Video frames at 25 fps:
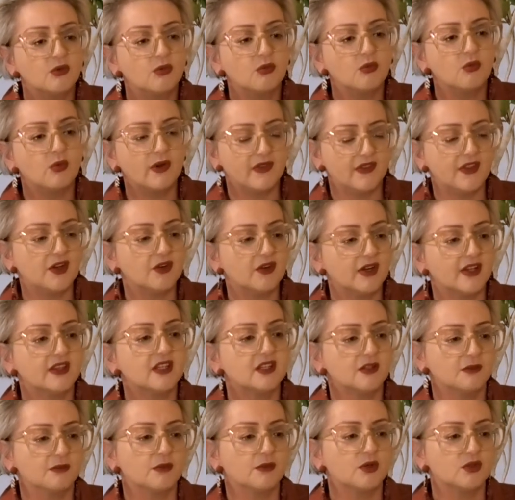when they're at
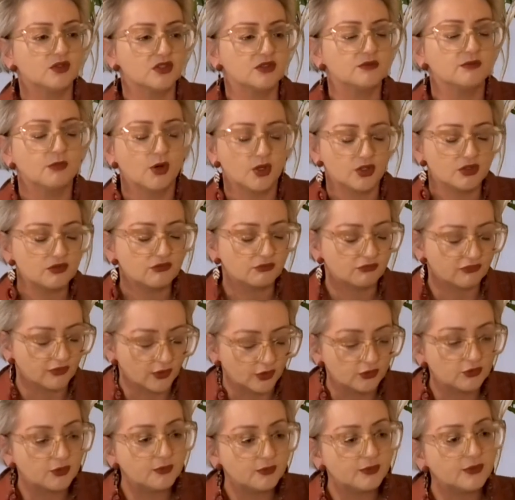their most
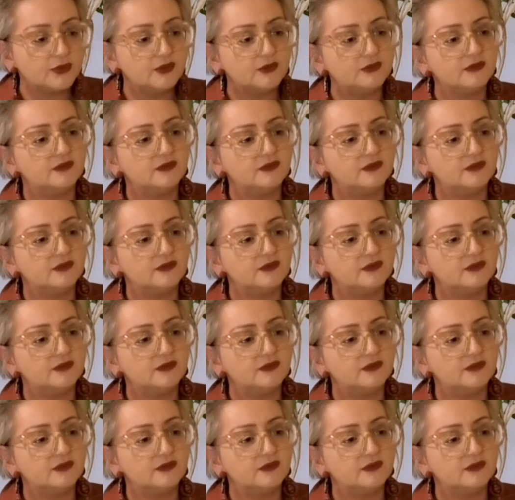vulnerable.